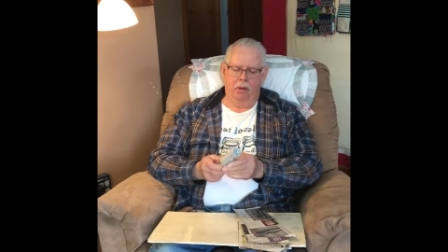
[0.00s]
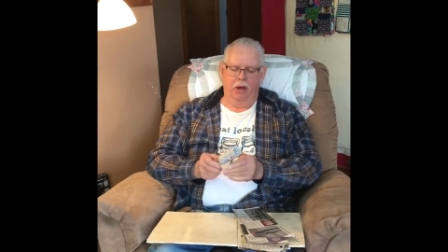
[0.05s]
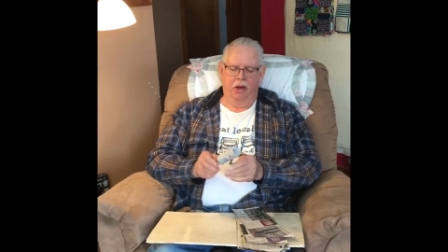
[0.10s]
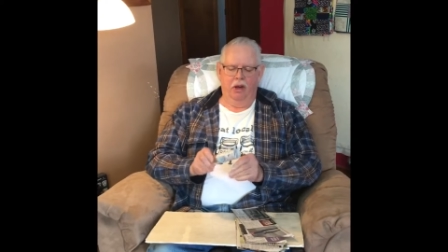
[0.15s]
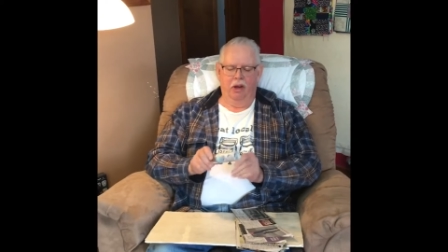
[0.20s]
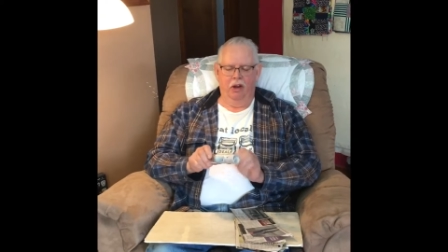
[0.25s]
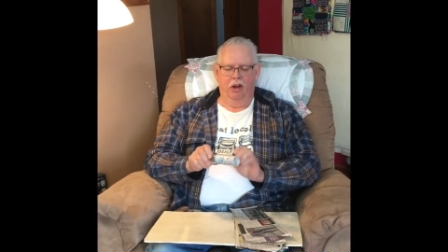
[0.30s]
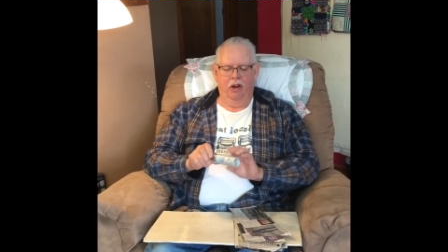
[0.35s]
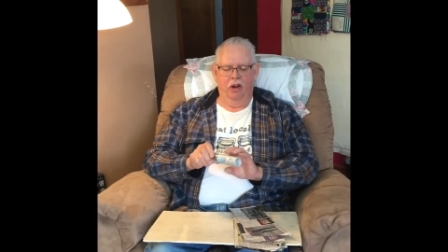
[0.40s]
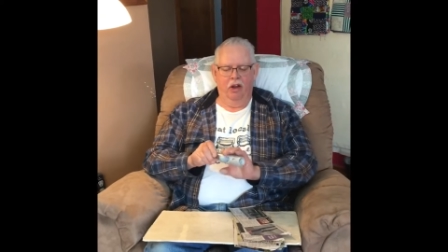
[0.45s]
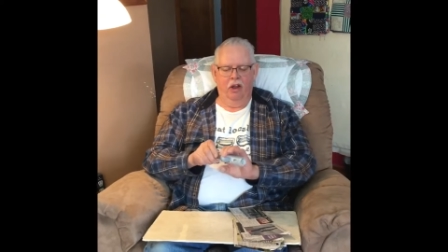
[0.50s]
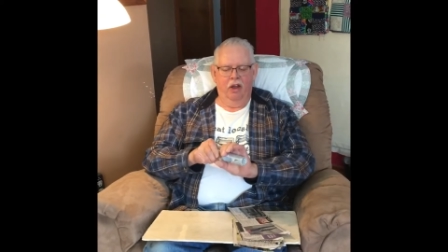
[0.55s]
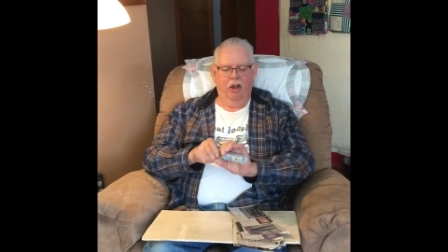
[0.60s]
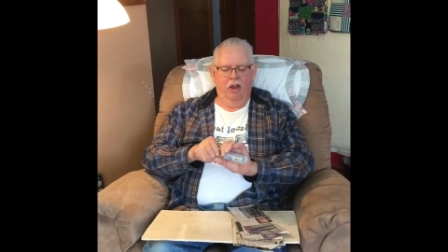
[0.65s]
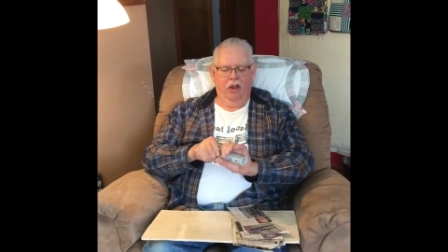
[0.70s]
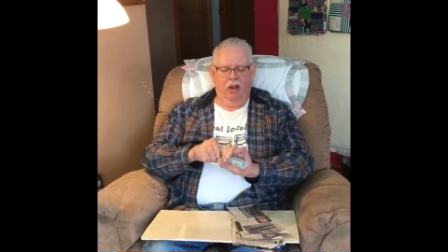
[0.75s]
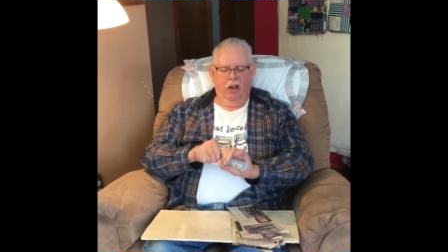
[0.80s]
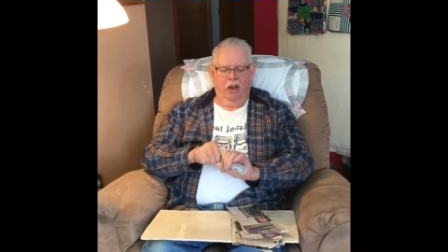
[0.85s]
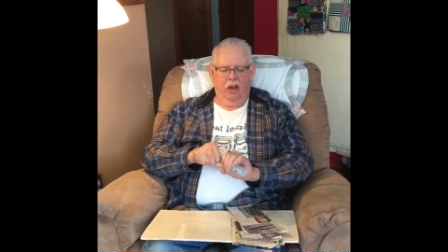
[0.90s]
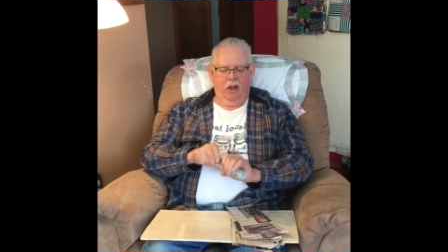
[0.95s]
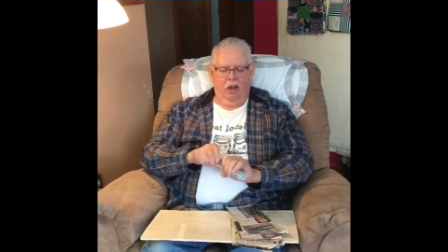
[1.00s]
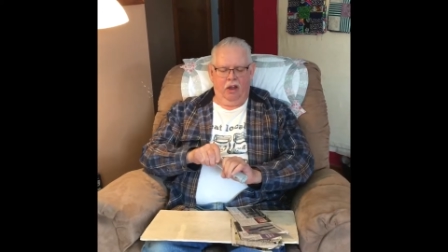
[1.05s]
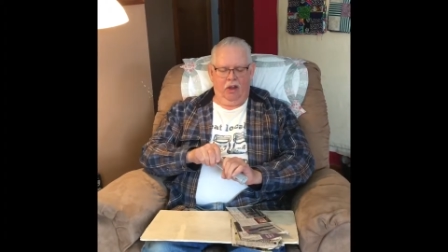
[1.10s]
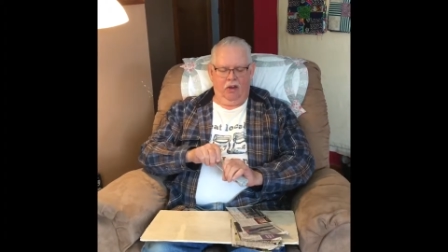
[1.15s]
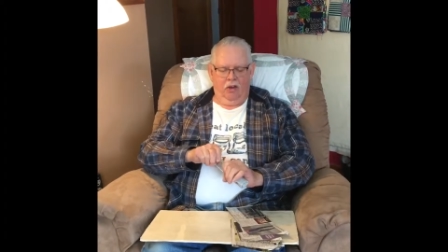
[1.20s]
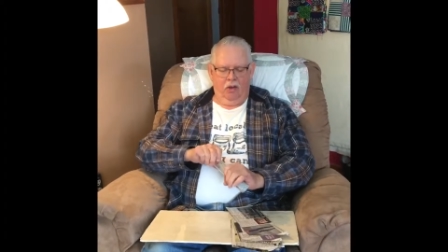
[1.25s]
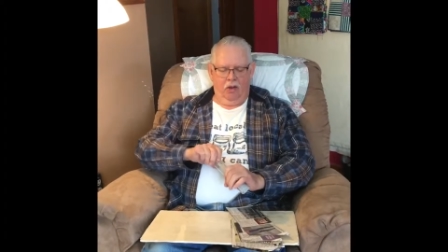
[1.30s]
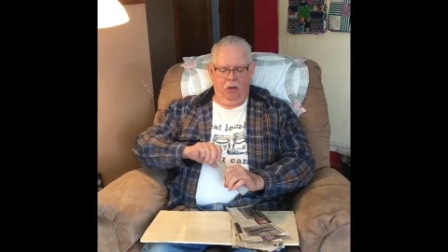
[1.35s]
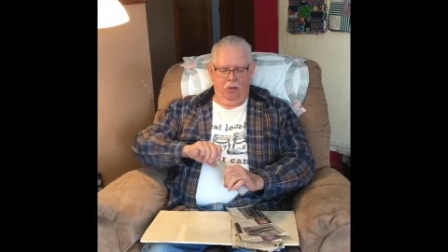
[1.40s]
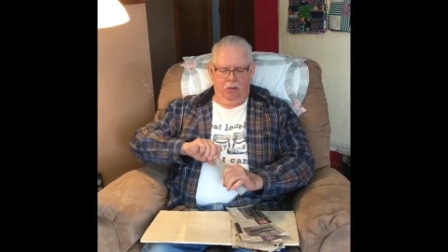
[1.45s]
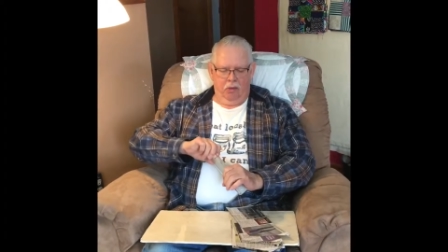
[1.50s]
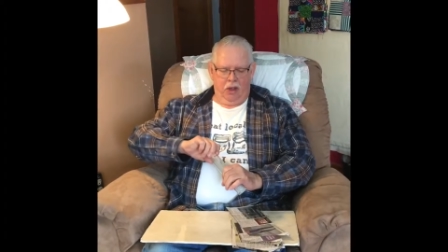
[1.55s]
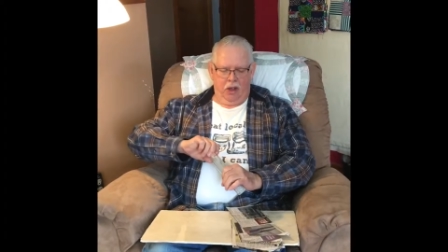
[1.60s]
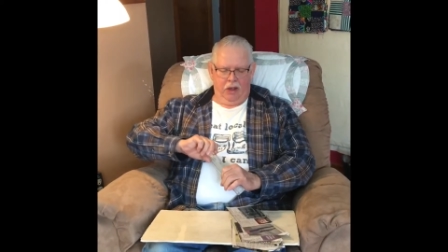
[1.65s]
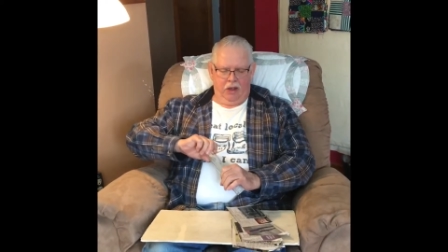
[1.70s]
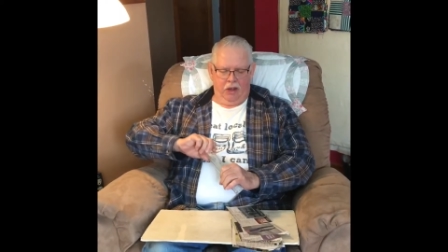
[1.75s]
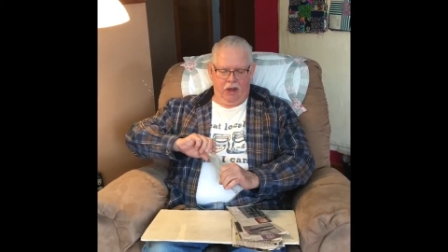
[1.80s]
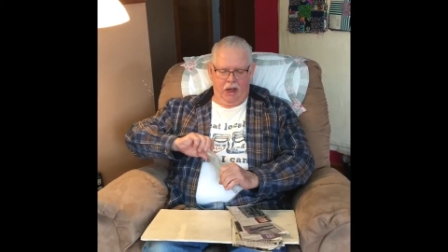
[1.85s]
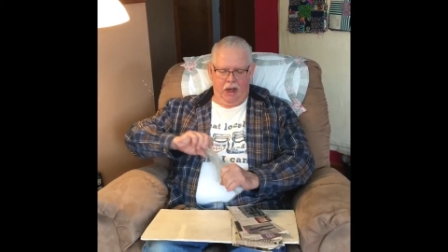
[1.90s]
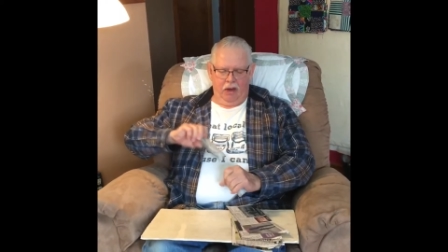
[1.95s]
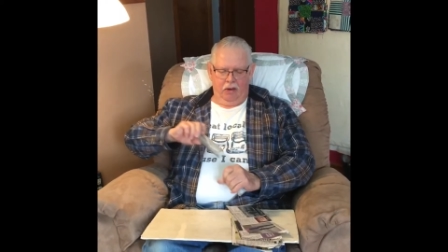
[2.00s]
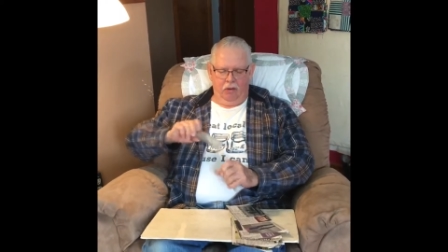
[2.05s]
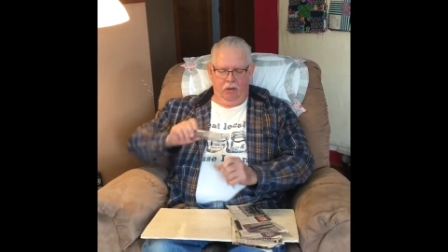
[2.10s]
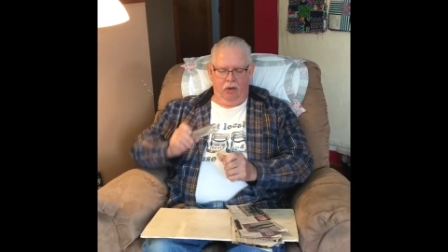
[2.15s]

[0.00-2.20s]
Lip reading: in little tubes like that,